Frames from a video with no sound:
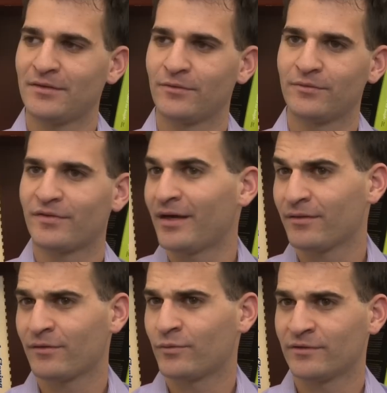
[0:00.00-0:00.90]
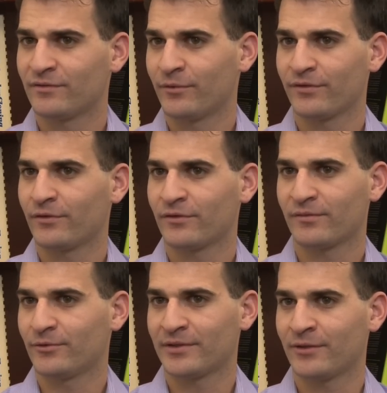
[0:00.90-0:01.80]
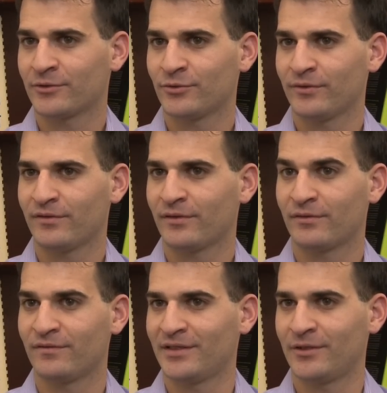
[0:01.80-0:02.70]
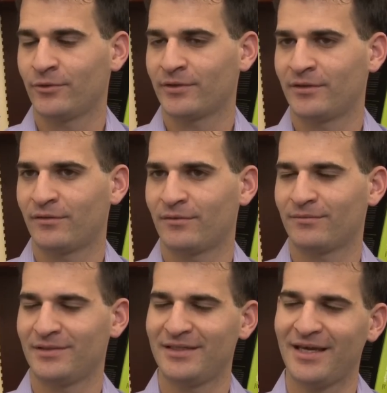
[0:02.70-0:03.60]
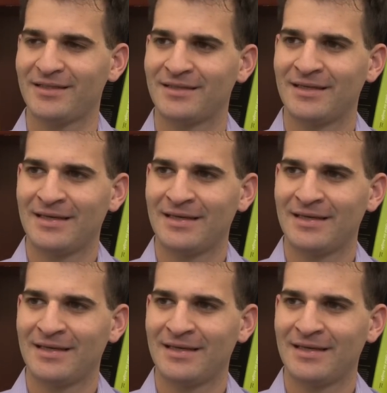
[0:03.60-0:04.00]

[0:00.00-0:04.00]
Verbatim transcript: So size is one of the most noticeable characteristics of any organism, yet